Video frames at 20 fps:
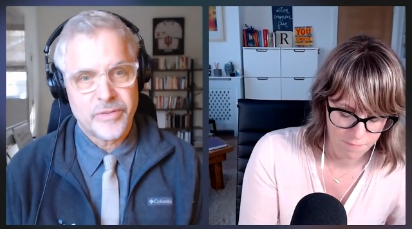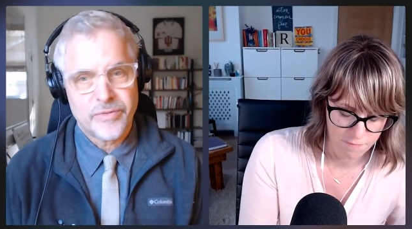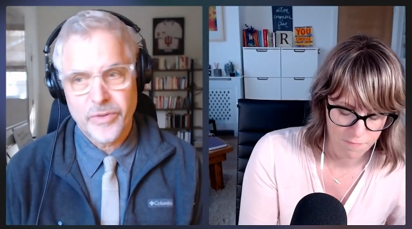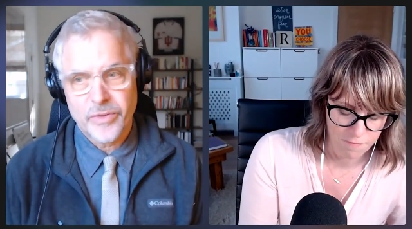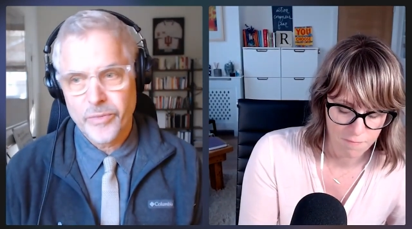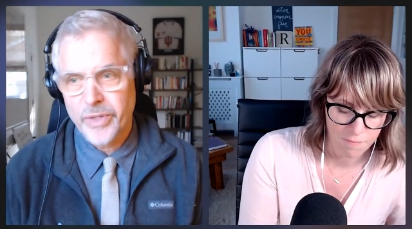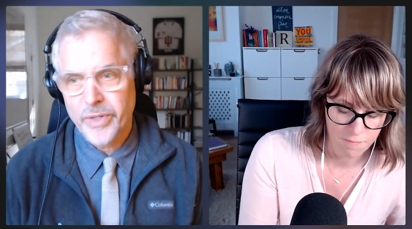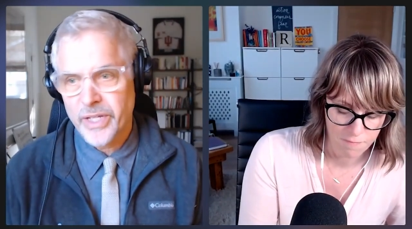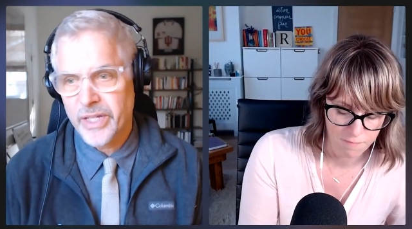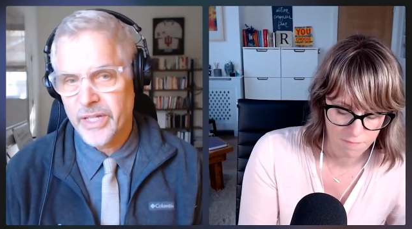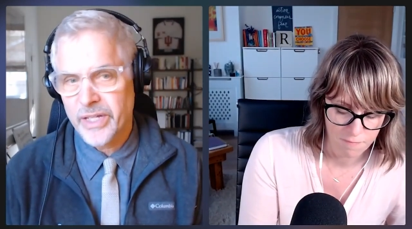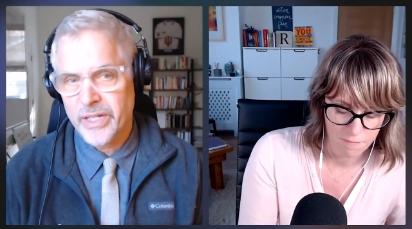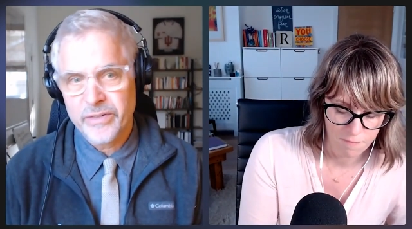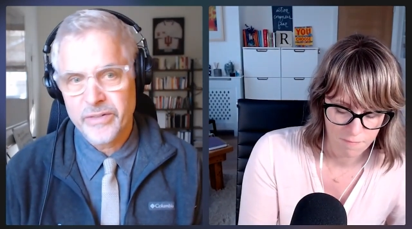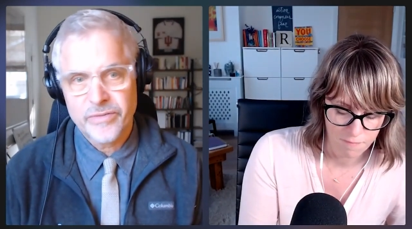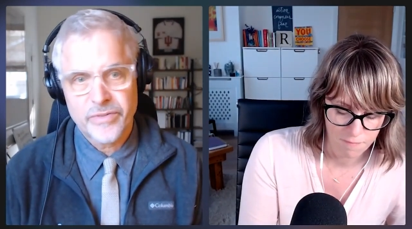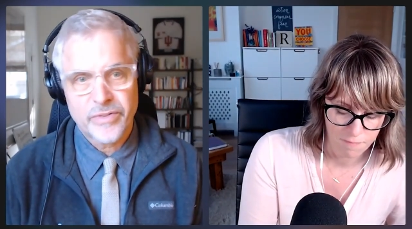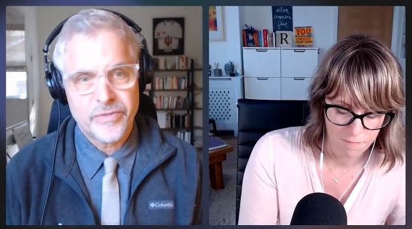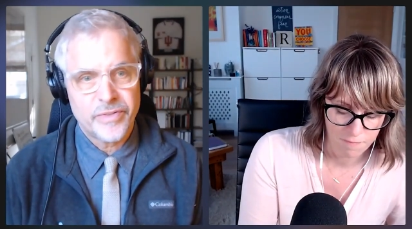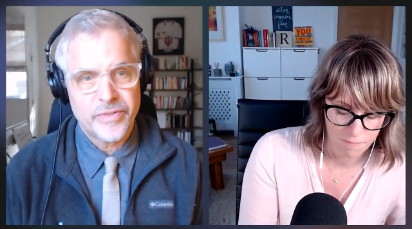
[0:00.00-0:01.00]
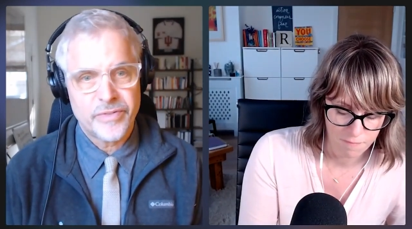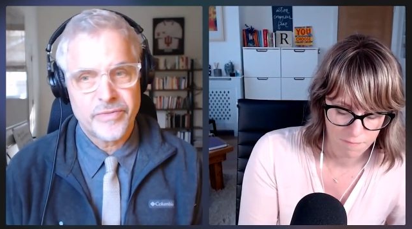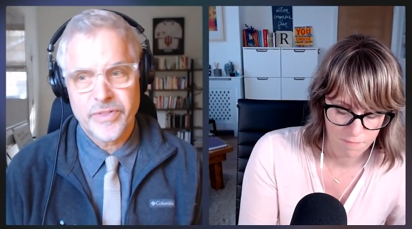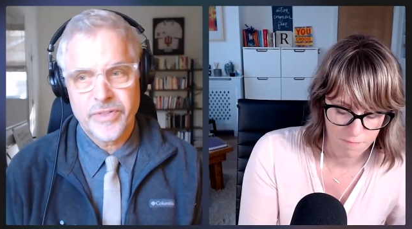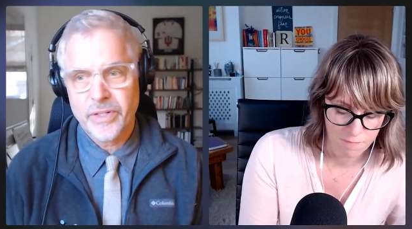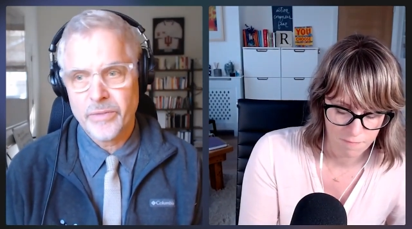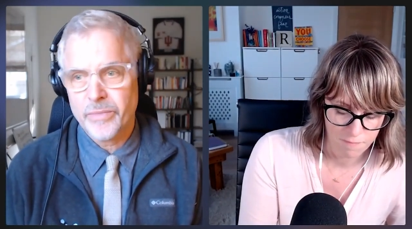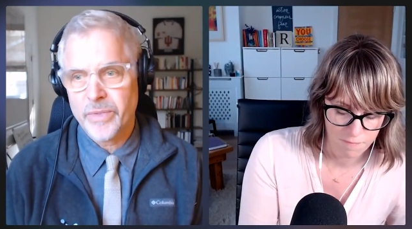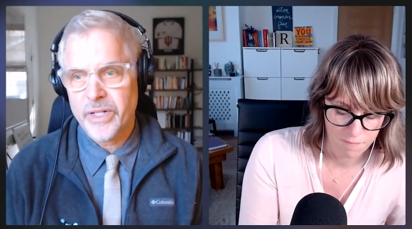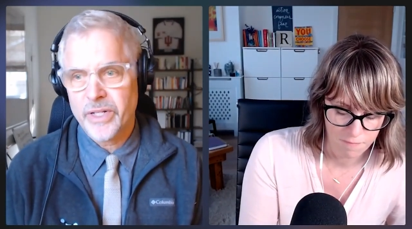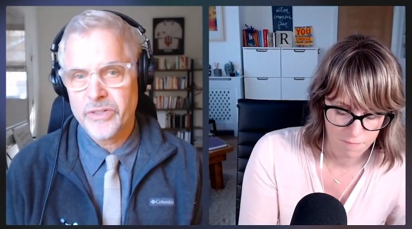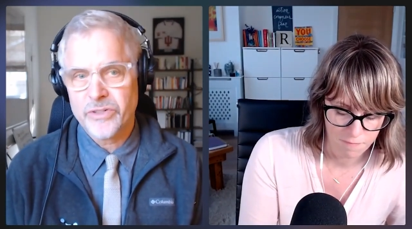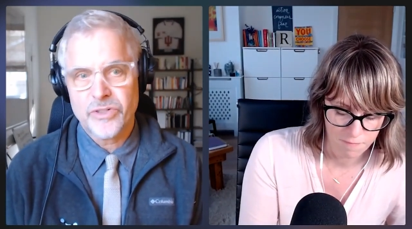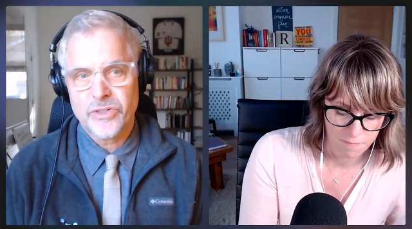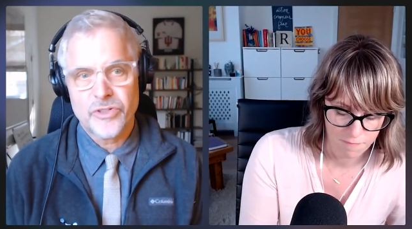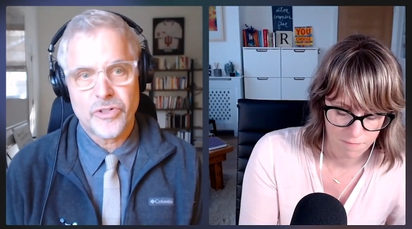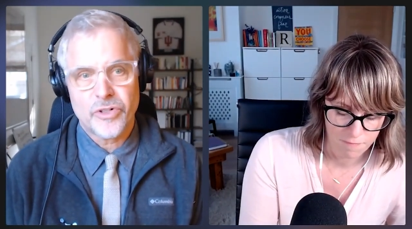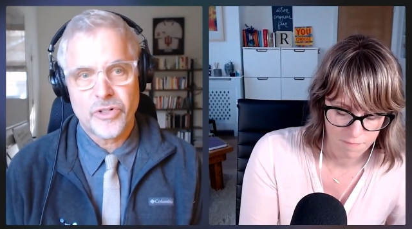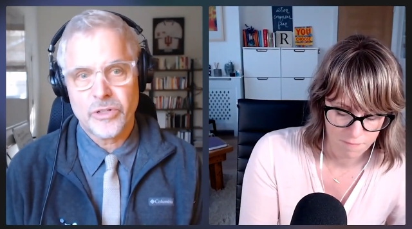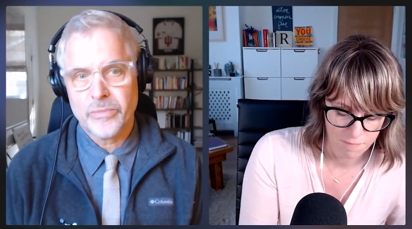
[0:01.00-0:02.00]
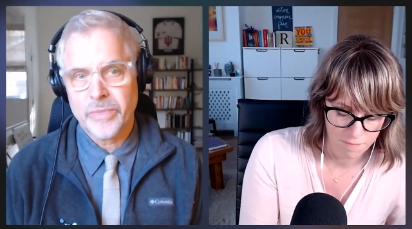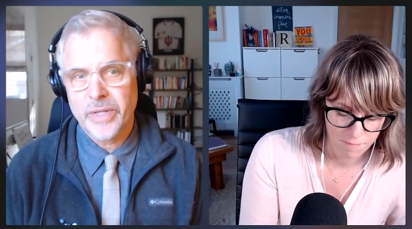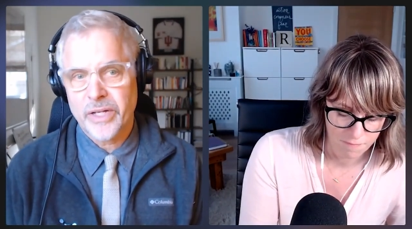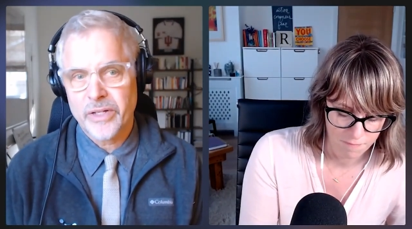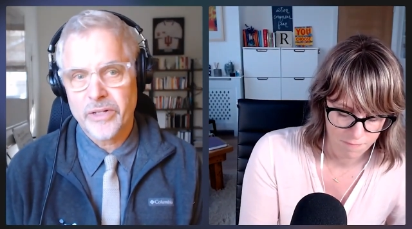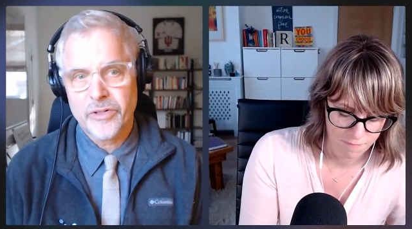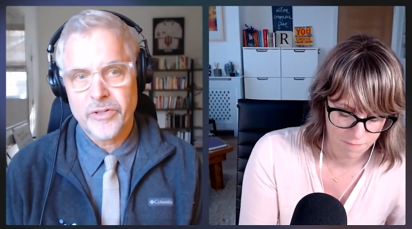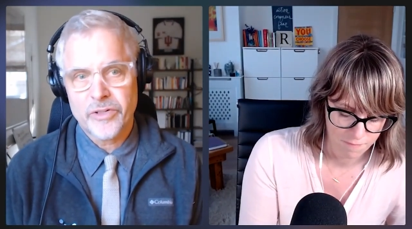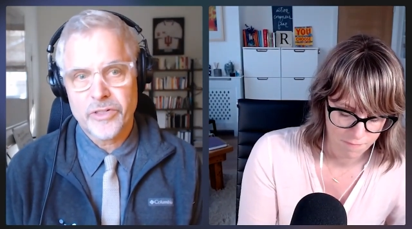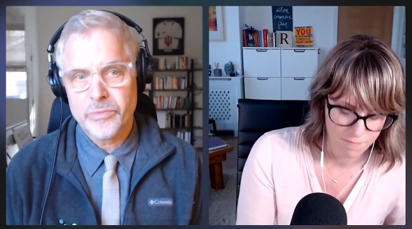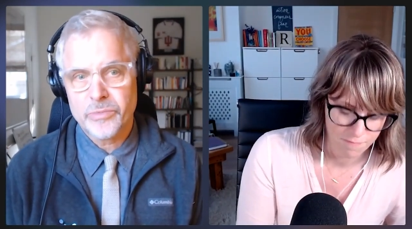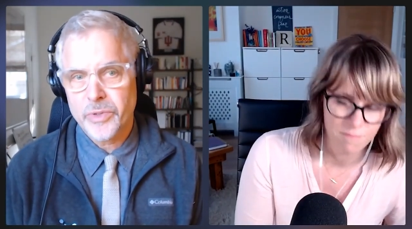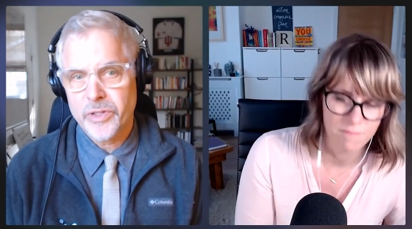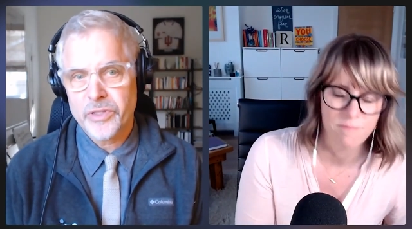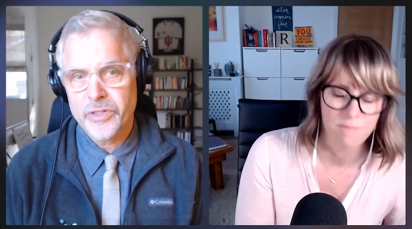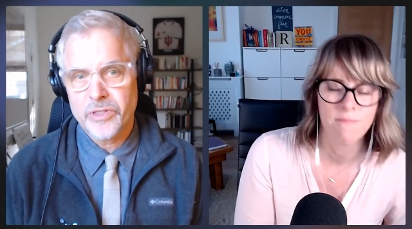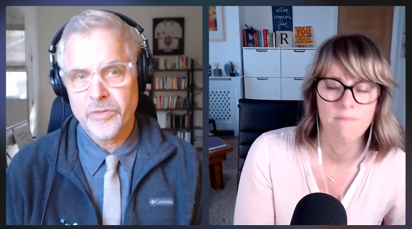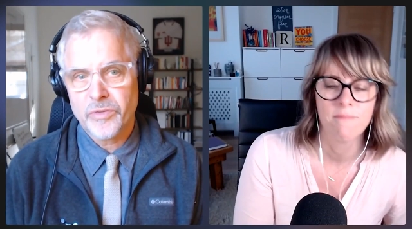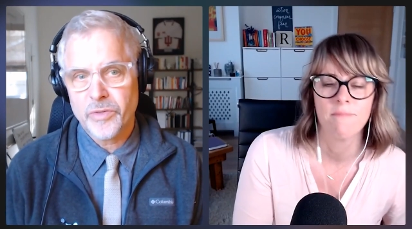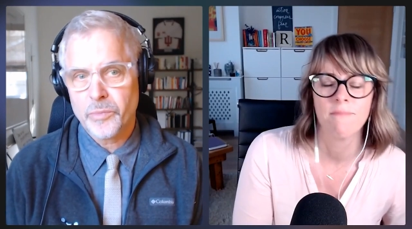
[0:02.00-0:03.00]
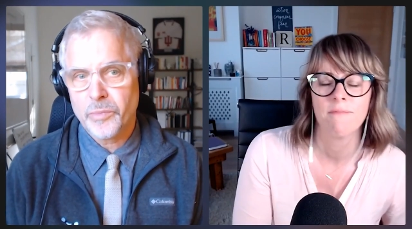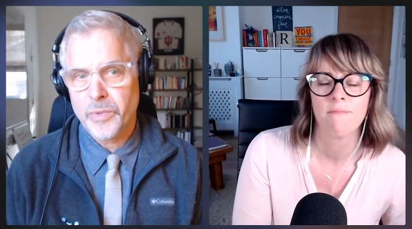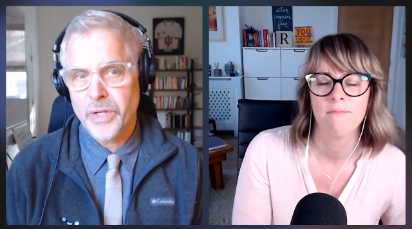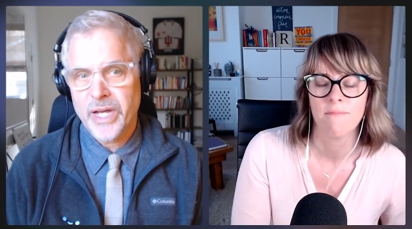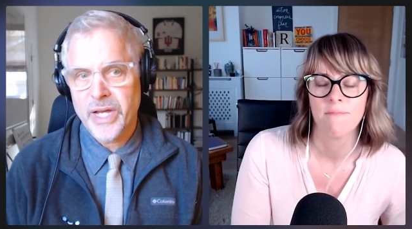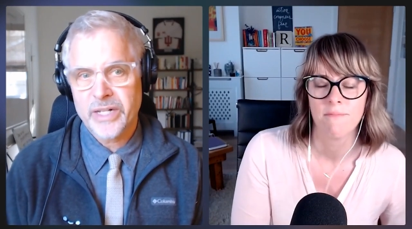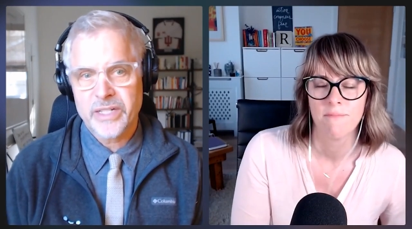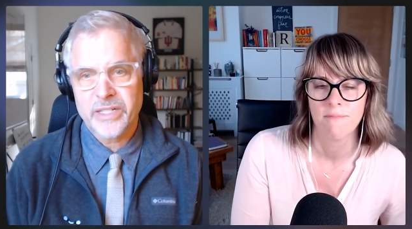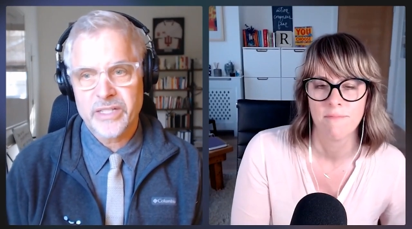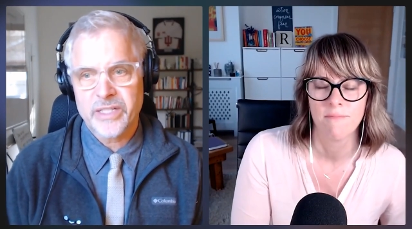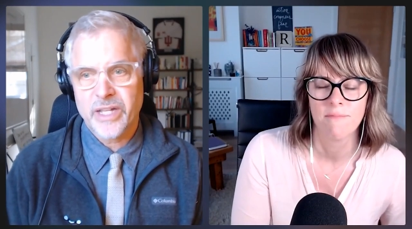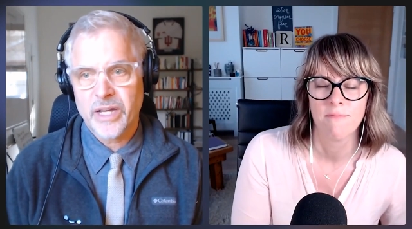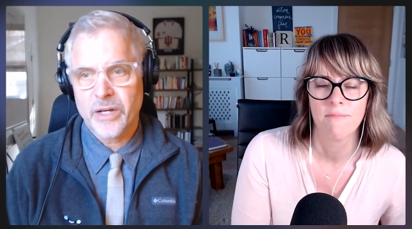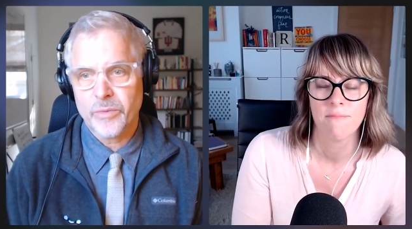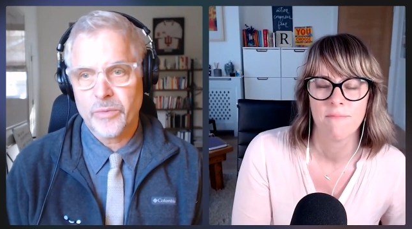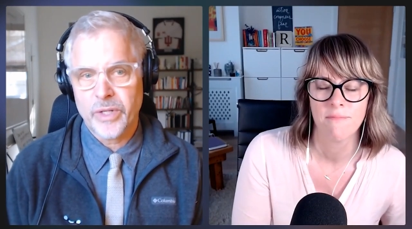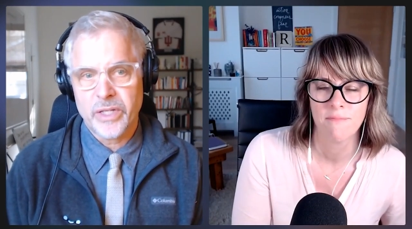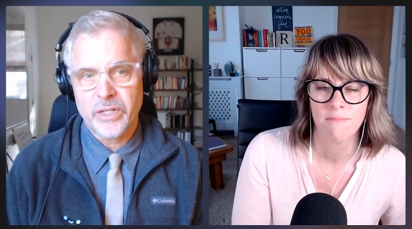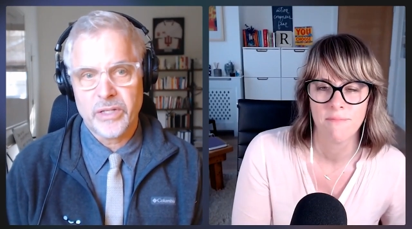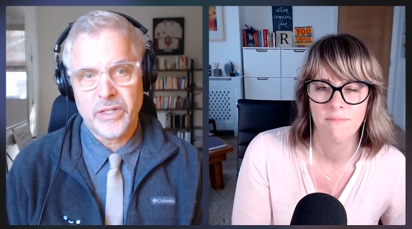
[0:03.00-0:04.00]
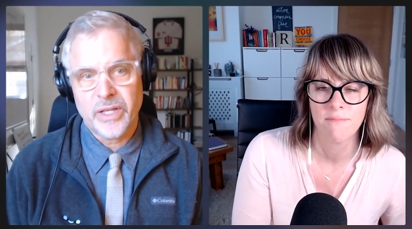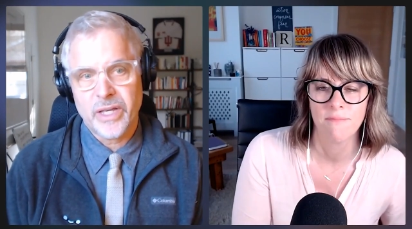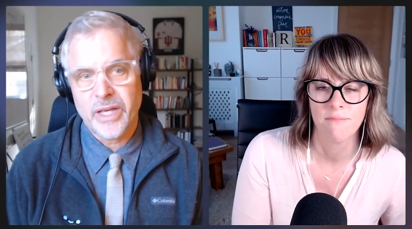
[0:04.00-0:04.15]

Speaker 1: every weekend for 15 minutes and journal about your experience of your practice that week.